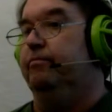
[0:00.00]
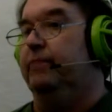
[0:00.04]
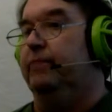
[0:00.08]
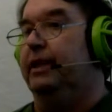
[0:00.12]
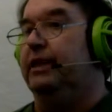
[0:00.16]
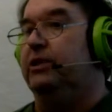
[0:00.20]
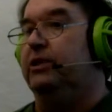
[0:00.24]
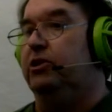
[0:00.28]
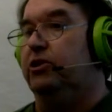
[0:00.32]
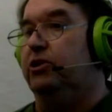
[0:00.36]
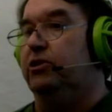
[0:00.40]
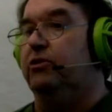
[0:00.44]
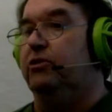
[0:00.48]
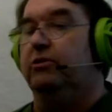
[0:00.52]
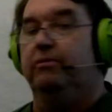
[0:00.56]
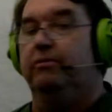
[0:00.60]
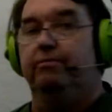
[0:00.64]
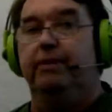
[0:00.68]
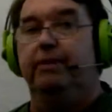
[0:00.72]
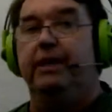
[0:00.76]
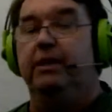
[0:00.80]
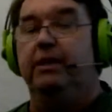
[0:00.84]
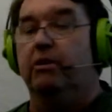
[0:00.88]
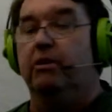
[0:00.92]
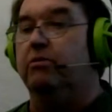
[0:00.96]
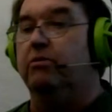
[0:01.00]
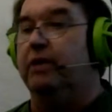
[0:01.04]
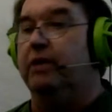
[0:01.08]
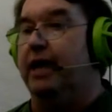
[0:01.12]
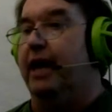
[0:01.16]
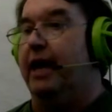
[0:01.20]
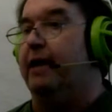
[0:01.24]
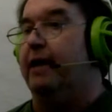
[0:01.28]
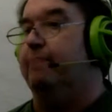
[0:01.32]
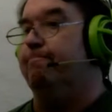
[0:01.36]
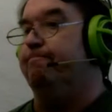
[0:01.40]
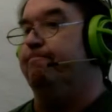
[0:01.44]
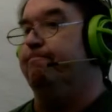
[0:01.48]
it should be
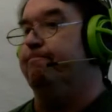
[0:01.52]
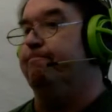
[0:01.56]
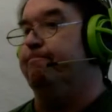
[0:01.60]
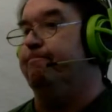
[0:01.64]
okay.